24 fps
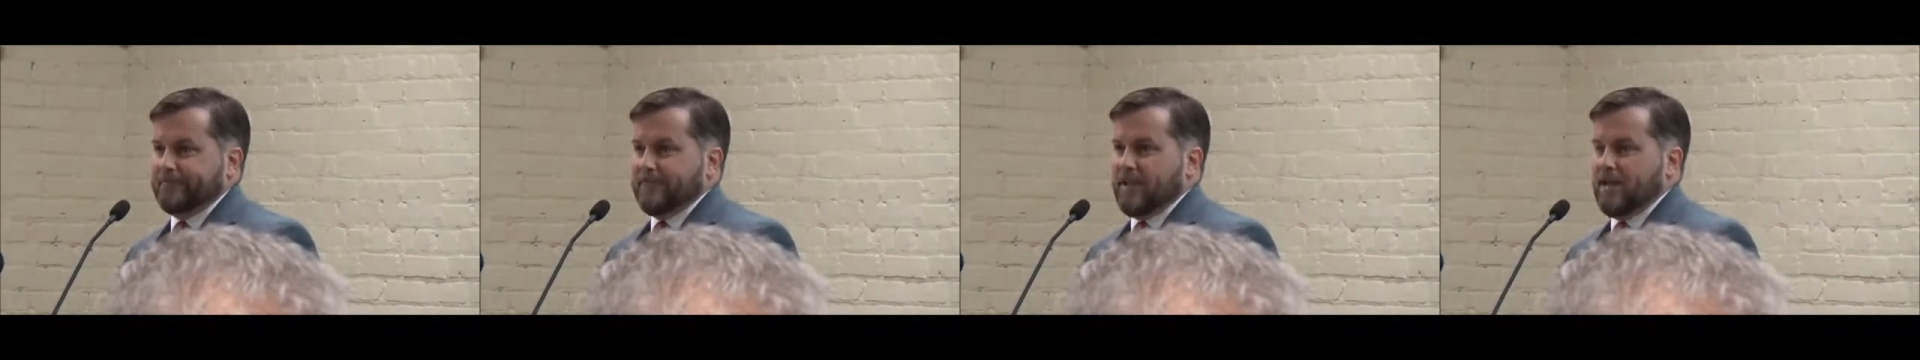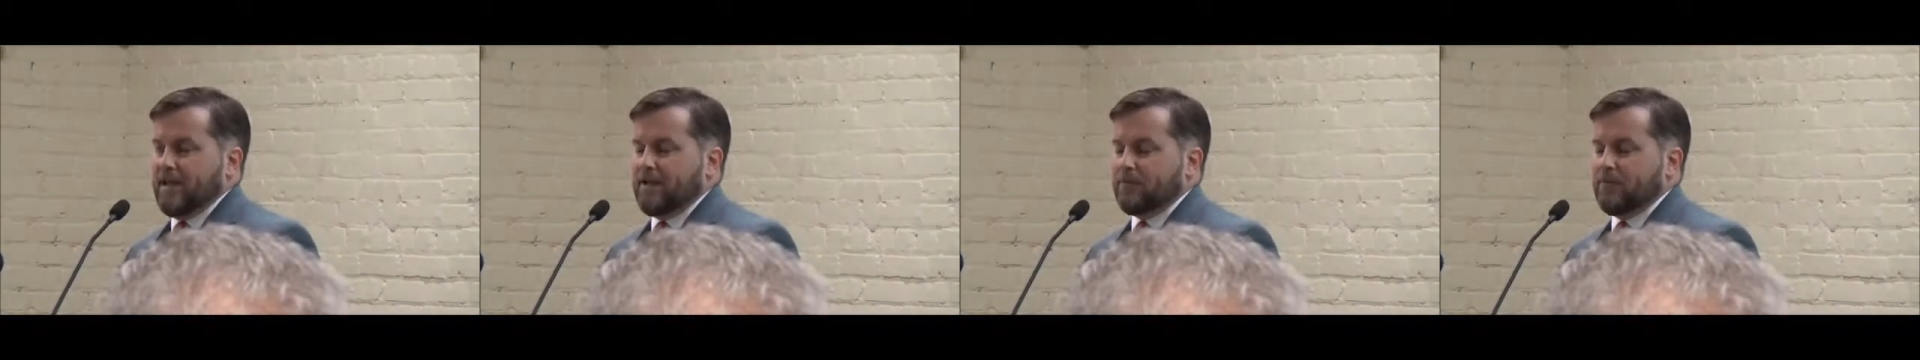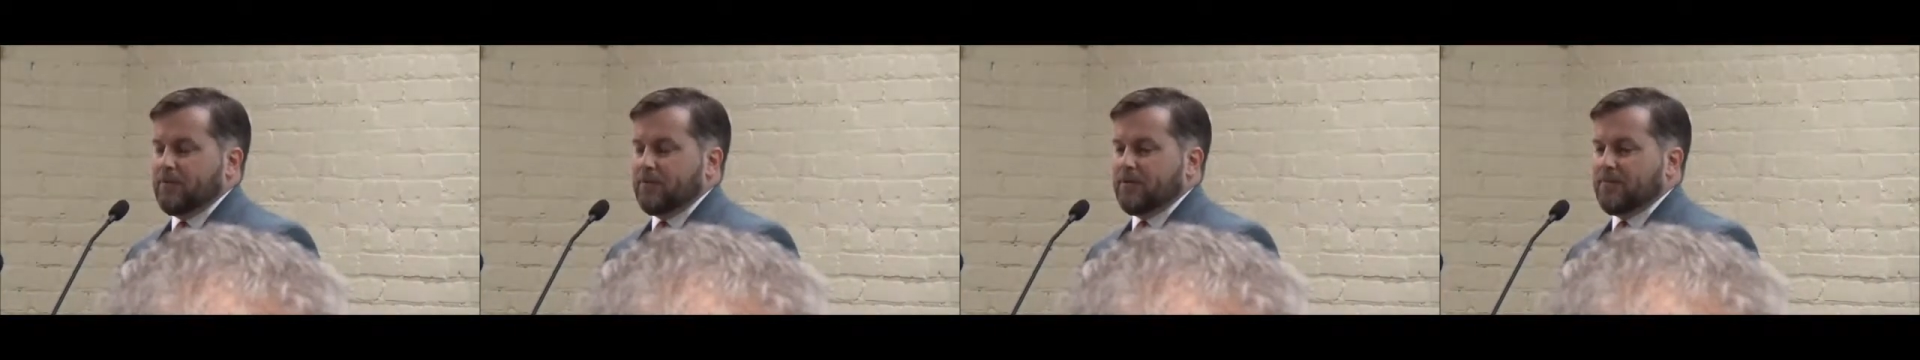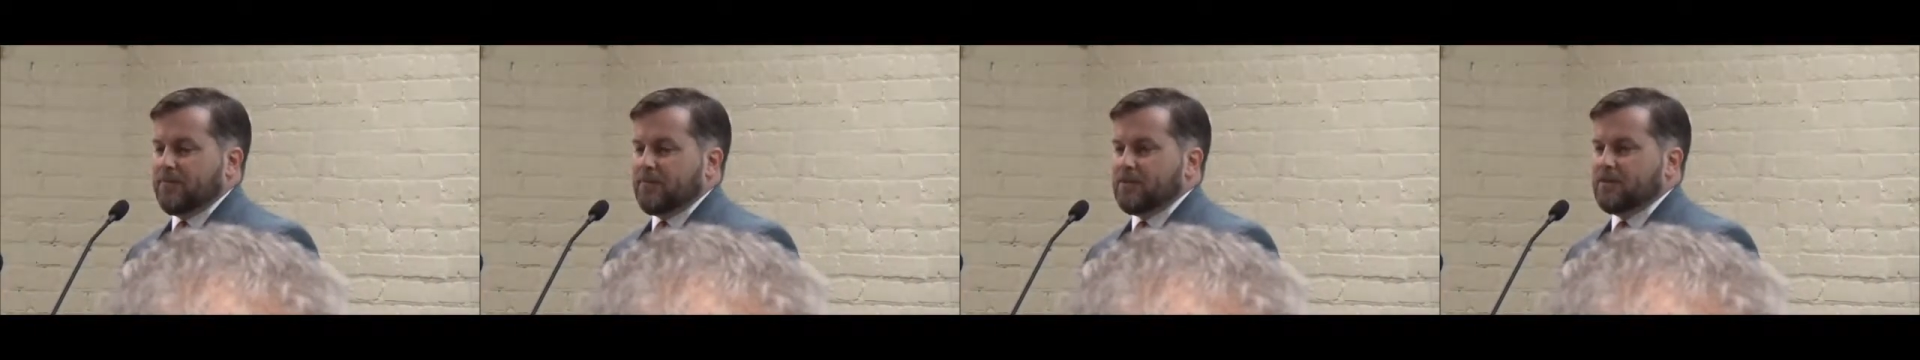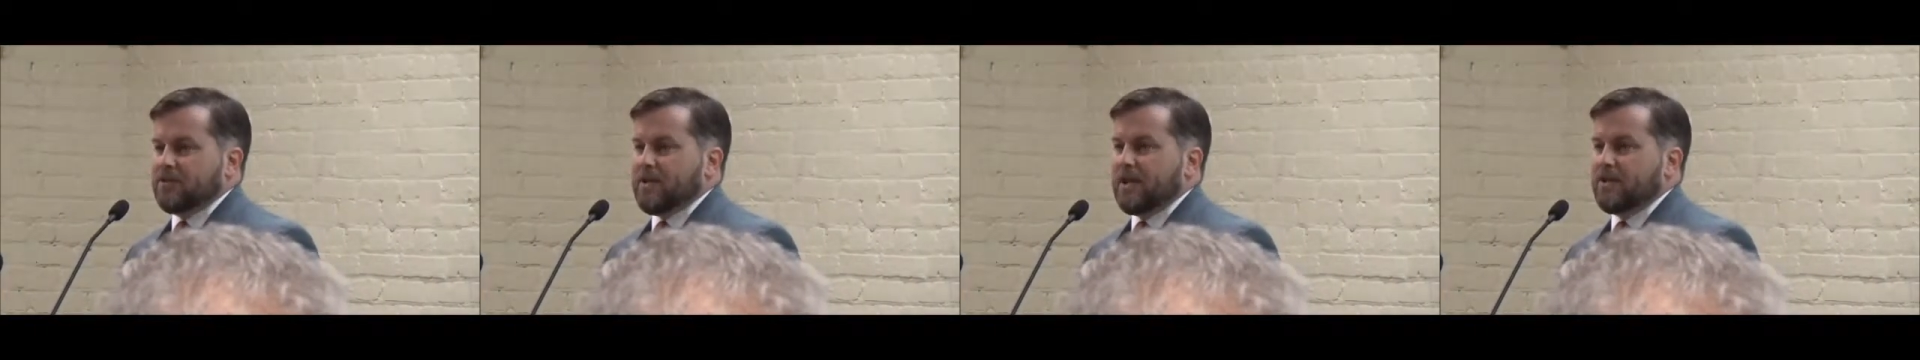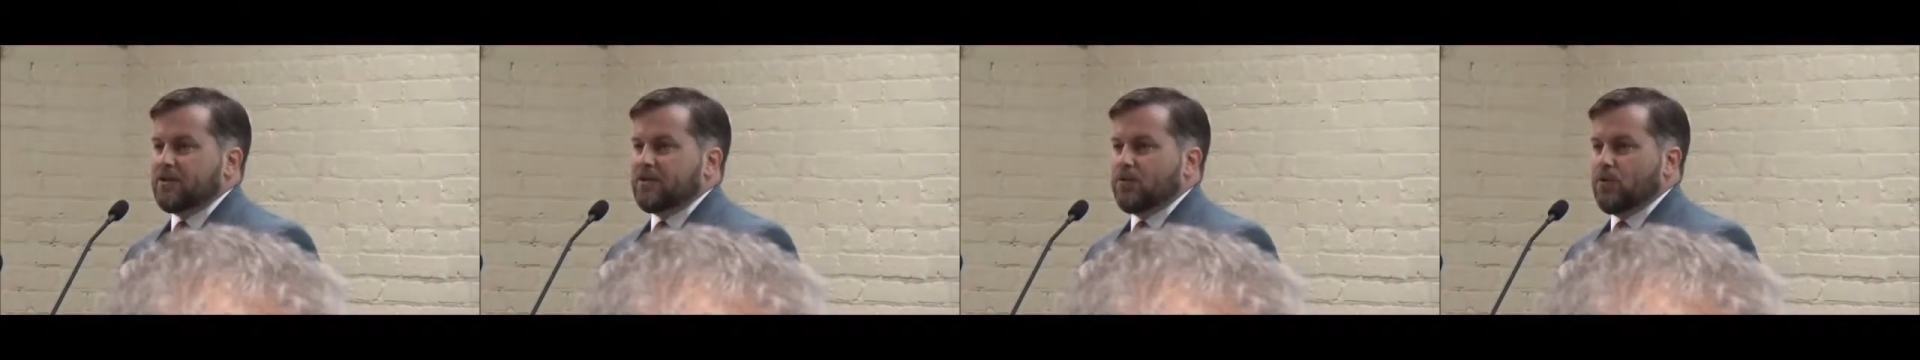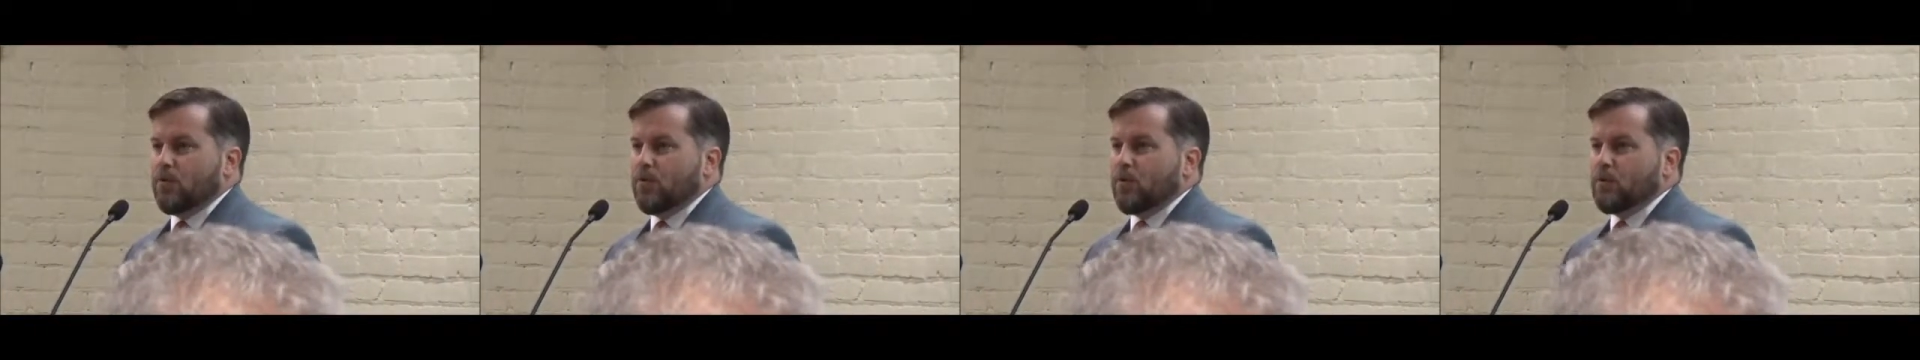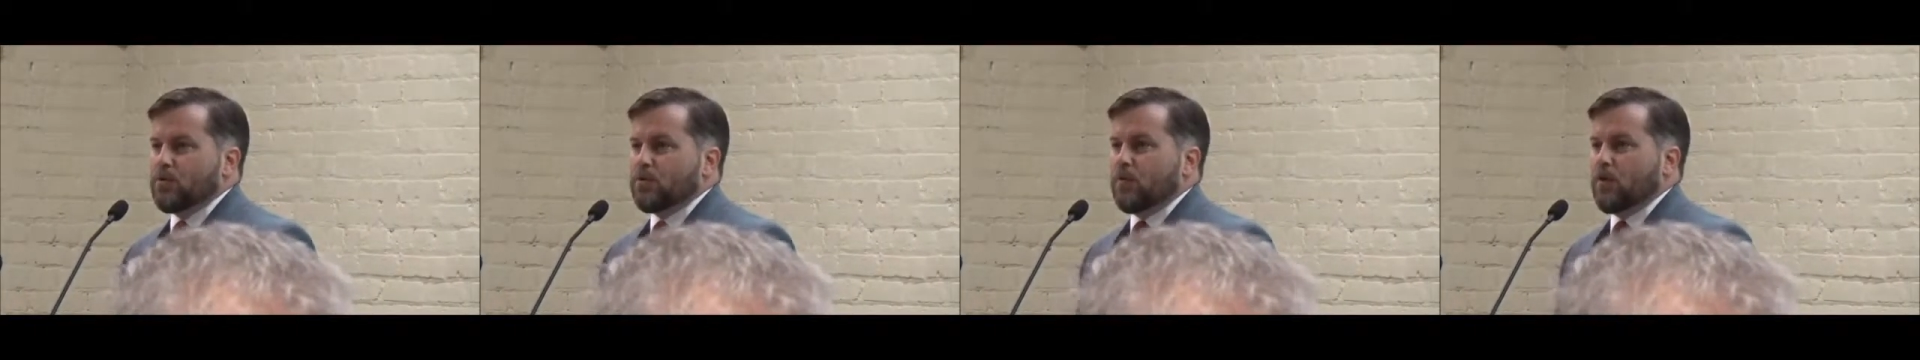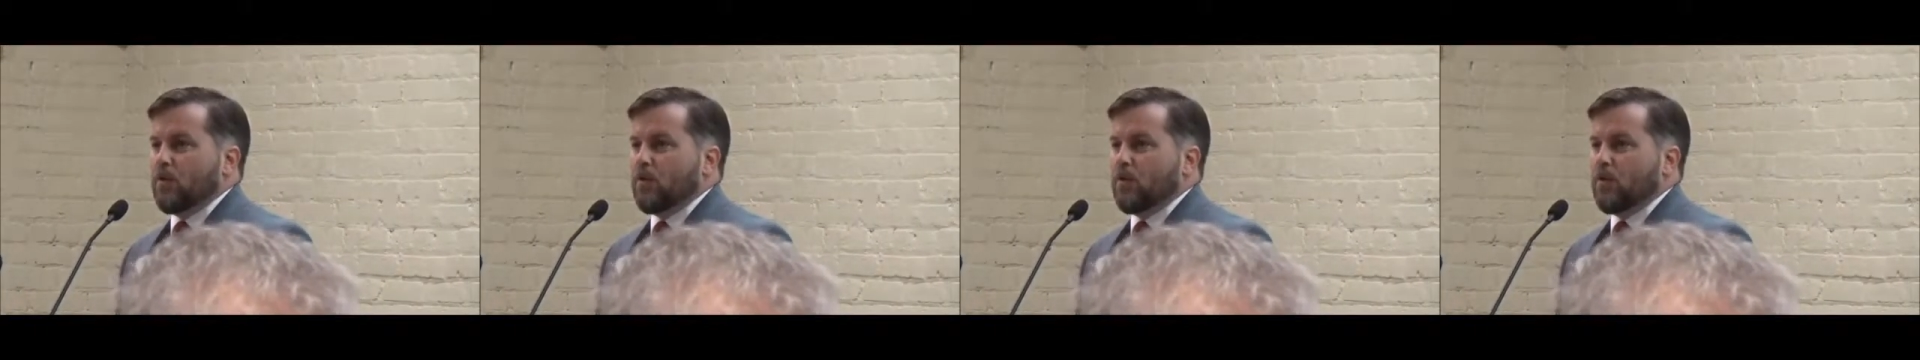not really for St. George.